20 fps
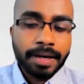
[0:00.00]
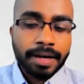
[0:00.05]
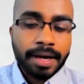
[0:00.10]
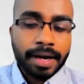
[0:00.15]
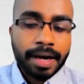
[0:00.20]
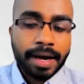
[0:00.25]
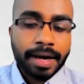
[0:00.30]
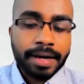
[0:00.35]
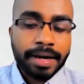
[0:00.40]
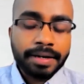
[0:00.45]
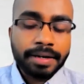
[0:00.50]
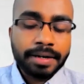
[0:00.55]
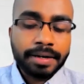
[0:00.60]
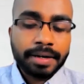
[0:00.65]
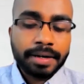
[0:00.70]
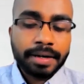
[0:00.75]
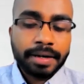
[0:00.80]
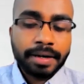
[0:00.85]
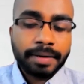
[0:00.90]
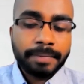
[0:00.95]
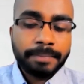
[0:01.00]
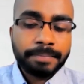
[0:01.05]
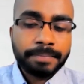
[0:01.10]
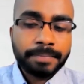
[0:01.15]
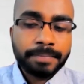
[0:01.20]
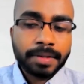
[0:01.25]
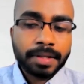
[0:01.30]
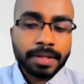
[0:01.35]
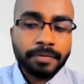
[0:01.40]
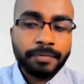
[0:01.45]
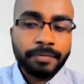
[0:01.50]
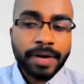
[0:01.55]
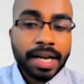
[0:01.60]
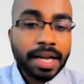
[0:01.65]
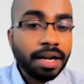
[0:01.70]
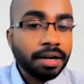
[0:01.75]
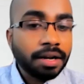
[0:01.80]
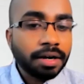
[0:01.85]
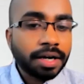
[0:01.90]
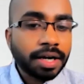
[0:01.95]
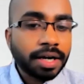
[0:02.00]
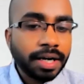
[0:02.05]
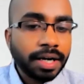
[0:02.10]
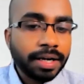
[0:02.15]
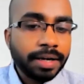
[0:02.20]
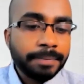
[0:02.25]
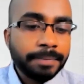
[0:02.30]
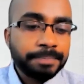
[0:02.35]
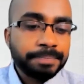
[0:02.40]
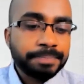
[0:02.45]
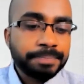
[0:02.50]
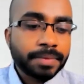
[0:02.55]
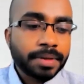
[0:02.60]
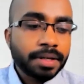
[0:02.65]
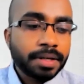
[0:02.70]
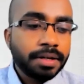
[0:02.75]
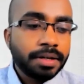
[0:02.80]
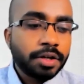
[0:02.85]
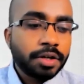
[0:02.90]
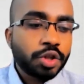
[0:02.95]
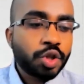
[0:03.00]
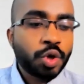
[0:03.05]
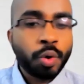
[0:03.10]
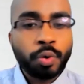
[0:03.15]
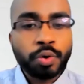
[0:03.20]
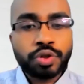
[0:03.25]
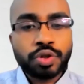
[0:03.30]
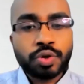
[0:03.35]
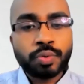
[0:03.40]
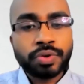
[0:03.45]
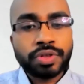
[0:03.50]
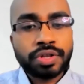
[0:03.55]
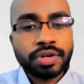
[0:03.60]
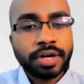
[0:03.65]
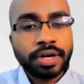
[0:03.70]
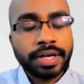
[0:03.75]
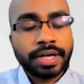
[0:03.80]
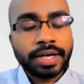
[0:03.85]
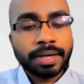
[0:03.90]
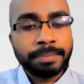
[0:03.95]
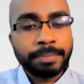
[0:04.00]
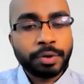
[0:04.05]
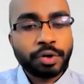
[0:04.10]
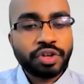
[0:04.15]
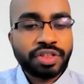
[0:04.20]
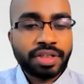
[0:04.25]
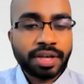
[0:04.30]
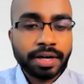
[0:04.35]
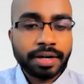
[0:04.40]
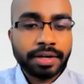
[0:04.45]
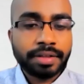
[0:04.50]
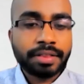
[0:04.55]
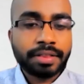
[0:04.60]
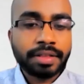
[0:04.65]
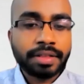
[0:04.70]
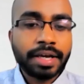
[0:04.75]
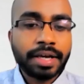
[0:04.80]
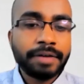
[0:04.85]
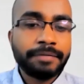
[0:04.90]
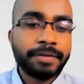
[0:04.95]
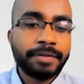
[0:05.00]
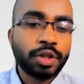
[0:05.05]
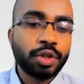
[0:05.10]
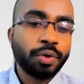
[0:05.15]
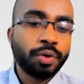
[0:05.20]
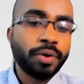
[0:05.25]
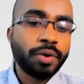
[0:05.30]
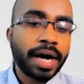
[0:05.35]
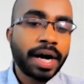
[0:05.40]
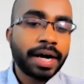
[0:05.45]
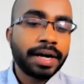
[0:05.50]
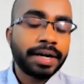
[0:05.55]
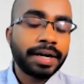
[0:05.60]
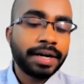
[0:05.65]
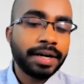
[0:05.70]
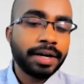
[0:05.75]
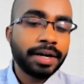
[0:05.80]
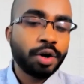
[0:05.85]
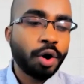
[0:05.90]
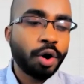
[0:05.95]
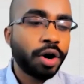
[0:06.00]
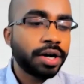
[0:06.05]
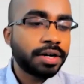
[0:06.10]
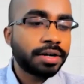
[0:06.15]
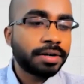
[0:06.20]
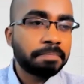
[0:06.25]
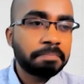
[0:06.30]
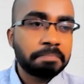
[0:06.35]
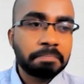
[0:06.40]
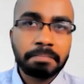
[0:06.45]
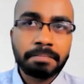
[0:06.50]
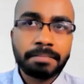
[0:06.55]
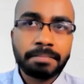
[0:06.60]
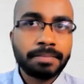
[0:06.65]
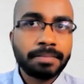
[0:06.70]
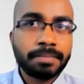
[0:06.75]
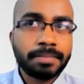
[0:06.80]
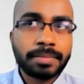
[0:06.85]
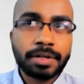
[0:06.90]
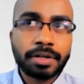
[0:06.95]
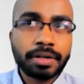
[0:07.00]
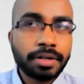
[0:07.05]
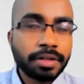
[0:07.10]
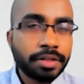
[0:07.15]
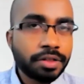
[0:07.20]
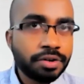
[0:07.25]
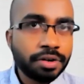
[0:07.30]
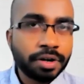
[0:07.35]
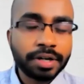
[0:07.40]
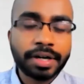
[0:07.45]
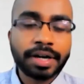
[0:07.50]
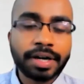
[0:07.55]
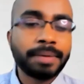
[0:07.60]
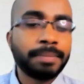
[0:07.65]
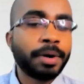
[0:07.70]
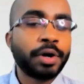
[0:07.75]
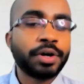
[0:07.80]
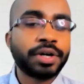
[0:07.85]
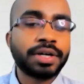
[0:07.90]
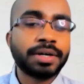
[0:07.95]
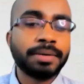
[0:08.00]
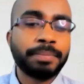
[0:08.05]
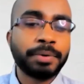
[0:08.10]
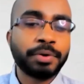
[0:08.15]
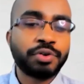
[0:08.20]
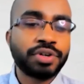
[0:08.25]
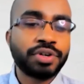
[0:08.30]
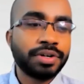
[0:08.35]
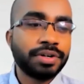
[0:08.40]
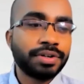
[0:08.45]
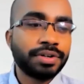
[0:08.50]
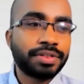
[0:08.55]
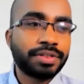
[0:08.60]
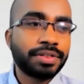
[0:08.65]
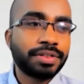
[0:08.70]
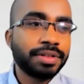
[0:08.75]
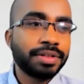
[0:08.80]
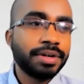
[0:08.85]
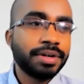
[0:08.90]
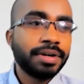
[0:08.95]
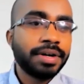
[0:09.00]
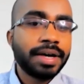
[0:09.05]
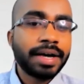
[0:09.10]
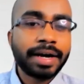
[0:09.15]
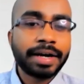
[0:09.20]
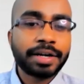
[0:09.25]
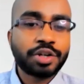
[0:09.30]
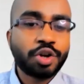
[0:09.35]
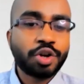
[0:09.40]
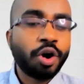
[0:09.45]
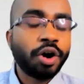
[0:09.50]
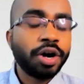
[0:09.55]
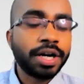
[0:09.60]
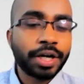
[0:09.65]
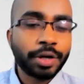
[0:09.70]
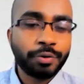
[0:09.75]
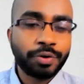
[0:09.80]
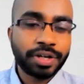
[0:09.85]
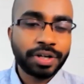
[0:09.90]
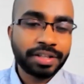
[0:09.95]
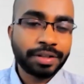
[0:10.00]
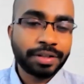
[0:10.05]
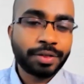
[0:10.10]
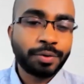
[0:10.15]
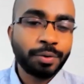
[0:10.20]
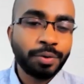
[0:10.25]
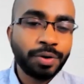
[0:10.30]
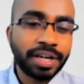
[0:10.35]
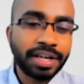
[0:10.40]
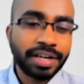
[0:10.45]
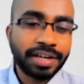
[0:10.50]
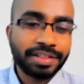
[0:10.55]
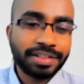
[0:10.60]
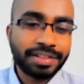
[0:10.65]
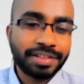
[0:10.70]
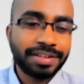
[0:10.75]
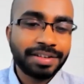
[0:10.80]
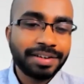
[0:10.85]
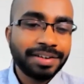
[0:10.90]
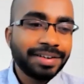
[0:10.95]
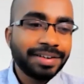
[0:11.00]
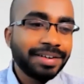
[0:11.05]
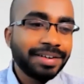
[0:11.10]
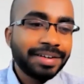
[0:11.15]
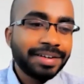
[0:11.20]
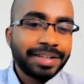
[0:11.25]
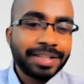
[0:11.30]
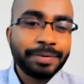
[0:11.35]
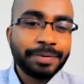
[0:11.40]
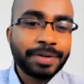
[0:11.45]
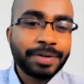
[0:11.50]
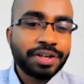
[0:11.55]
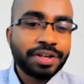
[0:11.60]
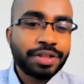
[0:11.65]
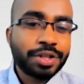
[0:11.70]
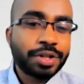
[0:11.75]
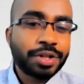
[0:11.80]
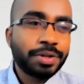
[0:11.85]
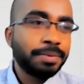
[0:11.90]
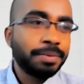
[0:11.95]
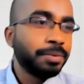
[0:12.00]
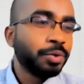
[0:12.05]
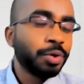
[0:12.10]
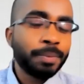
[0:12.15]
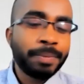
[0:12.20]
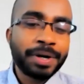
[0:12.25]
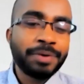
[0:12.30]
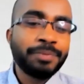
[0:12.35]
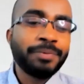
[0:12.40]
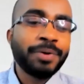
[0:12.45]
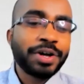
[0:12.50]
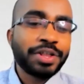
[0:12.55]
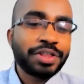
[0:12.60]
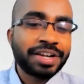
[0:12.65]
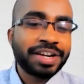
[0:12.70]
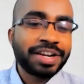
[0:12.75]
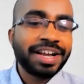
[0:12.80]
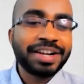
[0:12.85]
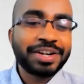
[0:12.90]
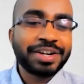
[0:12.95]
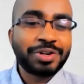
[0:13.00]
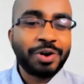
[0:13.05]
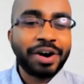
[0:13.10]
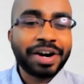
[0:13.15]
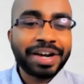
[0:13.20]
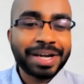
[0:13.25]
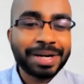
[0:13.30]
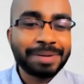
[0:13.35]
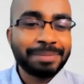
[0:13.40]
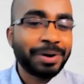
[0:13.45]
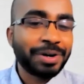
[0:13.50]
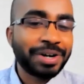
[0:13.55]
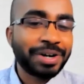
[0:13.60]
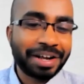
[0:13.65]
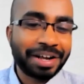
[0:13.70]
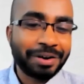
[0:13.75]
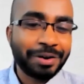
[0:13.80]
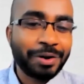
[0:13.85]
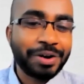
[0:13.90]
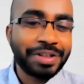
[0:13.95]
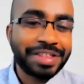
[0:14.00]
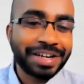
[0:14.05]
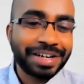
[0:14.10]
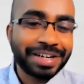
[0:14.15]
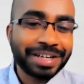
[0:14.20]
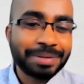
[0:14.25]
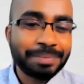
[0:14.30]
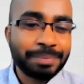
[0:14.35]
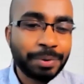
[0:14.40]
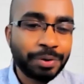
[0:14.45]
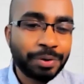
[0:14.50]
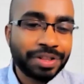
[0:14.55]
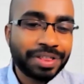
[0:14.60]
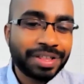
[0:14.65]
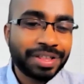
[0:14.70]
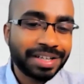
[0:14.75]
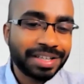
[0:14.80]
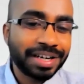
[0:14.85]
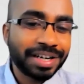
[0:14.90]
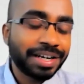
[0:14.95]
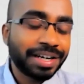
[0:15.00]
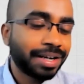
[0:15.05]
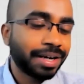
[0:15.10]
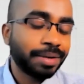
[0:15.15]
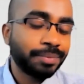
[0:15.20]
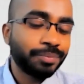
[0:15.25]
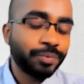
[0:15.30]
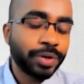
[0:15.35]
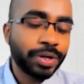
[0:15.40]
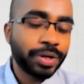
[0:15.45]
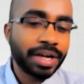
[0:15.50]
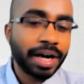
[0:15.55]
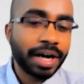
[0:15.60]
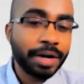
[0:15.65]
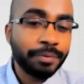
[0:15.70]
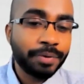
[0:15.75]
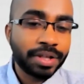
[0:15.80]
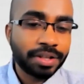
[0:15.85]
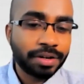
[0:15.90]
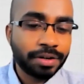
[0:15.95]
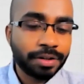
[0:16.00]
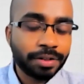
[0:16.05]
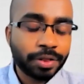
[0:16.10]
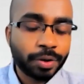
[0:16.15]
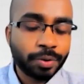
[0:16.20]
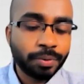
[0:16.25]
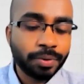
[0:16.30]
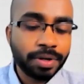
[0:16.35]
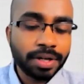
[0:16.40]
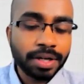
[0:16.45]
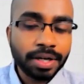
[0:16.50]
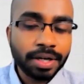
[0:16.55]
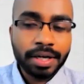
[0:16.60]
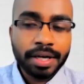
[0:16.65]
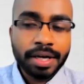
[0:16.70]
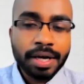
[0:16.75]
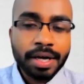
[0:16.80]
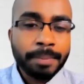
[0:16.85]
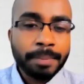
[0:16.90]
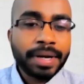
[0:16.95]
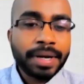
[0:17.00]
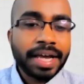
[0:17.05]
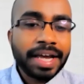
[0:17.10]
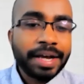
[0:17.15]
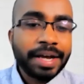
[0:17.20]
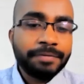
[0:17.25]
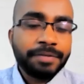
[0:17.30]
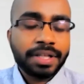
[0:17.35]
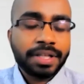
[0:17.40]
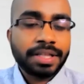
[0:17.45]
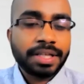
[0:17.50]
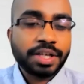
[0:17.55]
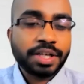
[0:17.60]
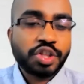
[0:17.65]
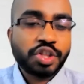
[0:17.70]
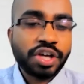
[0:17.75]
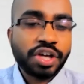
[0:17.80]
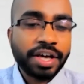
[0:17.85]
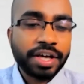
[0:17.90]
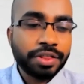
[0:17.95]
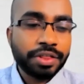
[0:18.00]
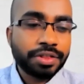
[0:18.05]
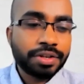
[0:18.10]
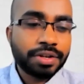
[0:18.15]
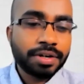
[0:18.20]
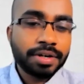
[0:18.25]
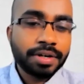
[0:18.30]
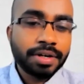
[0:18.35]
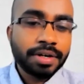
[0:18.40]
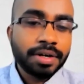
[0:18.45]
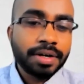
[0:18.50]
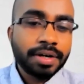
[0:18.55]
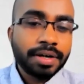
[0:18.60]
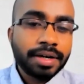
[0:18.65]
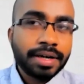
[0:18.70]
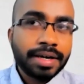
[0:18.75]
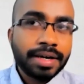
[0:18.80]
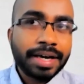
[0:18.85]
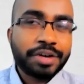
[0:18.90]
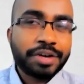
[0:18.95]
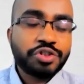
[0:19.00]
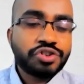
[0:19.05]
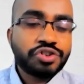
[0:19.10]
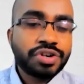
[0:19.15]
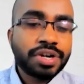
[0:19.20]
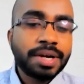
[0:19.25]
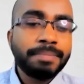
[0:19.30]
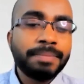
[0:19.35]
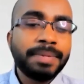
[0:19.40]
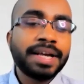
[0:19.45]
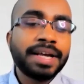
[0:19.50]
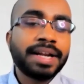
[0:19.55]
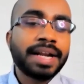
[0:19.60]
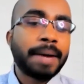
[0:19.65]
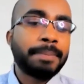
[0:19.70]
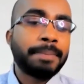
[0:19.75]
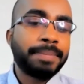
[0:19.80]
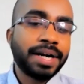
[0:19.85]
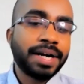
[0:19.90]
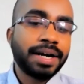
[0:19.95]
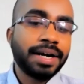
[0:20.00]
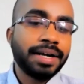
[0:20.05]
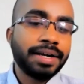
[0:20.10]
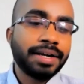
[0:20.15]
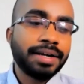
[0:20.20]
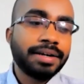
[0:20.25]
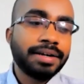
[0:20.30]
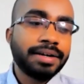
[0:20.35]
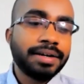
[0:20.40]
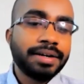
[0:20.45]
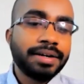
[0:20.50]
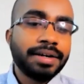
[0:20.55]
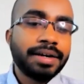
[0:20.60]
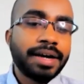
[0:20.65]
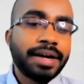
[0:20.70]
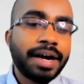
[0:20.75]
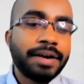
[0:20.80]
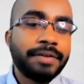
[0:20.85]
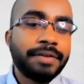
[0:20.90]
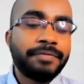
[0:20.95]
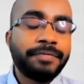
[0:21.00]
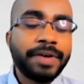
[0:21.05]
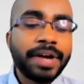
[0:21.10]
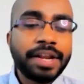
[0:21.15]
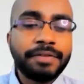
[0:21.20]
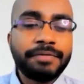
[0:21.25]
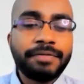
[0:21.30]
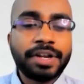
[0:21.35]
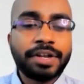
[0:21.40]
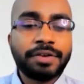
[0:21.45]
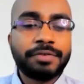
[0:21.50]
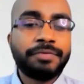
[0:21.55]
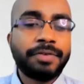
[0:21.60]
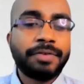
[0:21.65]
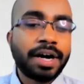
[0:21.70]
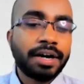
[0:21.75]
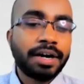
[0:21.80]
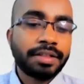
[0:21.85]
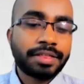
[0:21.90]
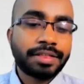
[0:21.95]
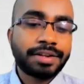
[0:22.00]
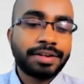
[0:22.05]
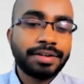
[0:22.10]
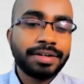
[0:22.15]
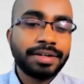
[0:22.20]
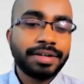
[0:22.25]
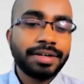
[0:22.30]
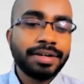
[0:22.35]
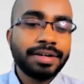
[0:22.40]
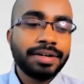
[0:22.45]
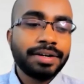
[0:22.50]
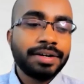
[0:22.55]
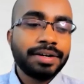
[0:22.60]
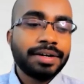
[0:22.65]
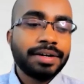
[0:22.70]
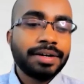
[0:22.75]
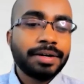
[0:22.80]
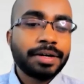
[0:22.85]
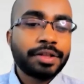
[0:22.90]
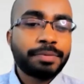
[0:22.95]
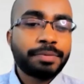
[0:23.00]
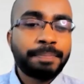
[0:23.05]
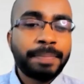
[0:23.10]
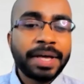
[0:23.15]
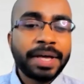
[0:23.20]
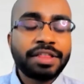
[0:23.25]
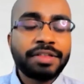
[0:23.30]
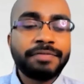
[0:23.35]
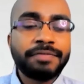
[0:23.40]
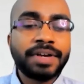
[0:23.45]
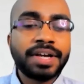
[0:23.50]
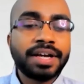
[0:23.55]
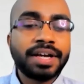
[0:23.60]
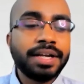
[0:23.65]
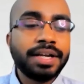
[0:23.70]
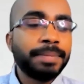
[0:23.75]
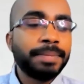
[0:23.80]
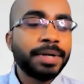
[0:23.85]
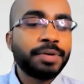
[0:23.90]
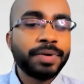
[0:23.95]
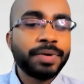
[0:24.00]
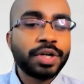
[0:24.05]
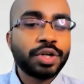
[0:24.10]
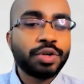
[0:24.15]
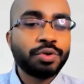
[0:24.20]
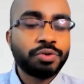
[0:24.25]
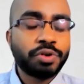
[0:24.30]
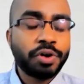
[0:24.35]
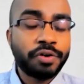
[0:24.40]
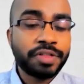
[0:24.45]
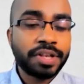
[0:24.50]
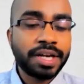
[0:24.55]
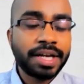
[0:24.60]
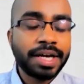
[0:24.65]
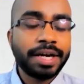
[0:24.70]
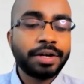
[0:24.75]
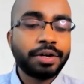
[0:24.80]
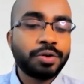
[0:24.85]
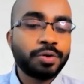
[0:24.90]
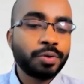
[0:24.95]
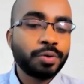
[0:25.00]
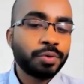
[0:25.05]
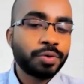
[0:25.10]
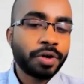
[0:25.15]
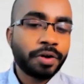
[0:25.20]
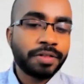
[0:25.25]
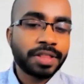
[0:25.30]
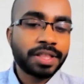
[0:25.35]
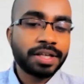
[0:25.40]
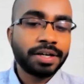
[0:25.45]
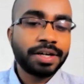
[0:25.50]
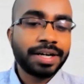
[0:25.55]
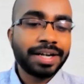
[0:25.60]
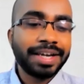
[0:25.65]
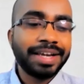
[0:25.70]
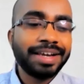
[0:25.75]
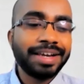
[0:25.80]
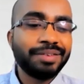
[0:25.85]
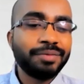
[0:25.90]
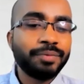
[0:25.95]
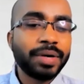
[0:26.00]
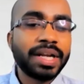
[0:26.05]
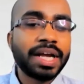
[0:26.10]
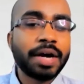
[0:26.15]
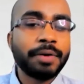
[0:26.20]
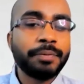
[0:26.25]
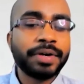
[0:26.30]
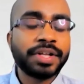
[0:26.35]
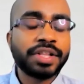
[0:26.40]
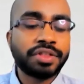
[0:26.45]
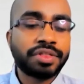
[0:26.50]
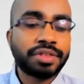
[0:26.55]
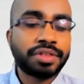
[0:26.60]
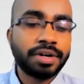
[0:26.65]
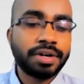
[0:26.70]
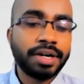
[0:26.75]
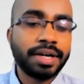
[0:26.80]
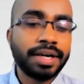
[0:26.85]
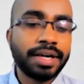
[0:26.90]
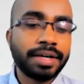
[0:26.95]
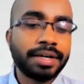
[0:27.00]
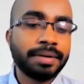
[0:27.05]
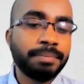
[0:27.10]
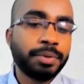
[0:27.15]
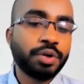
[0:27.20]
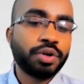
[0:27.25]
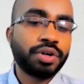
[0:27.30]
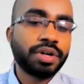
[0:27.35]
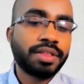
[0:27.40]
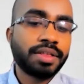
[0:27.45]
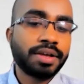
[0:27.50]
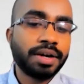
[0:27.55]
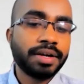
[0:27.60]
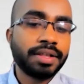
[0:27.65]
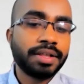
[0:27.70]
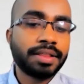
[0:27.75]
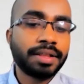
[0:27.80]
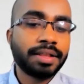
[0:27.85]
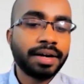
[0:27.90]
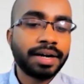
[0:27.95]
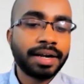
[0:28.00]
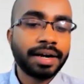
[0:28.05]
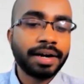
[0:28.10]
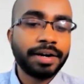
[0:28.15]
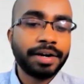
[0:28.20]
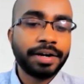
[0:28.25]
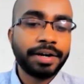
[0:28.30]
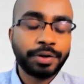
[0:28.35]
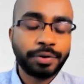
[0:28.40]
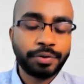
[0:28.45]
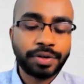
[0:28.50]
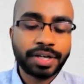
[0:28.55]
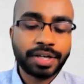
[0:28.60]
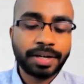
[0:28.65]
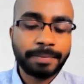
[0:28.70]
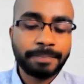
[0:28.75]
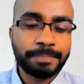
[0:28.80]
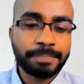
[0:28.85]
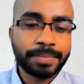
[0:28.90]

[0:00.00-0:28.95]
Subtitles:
And very luckily, chose to study computer science, even though I had not studied about computers at all during the school days. There were just, nobody was really talking about technology and computers at that time when I was in school. But everything changed extremely rapidly and very, very fast, specifically between 2008 to 2013 when I was studying computer science at IIT Roorkee.